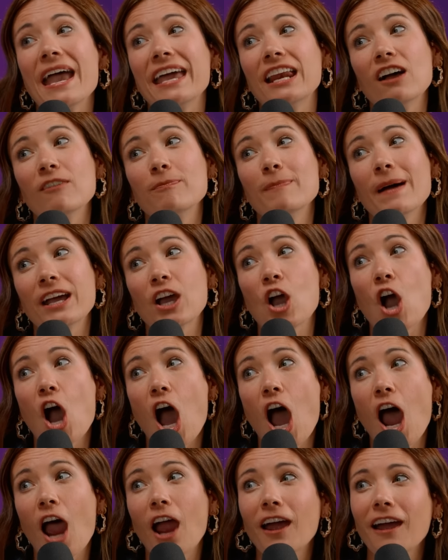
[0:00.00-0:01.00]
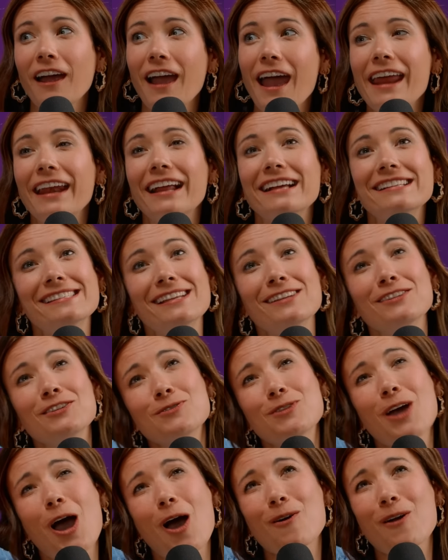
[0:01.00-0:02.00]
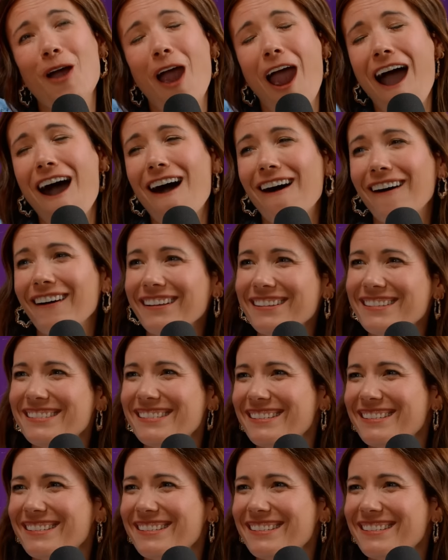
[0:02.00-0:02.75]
paid off my car. And I said, you go, girl. And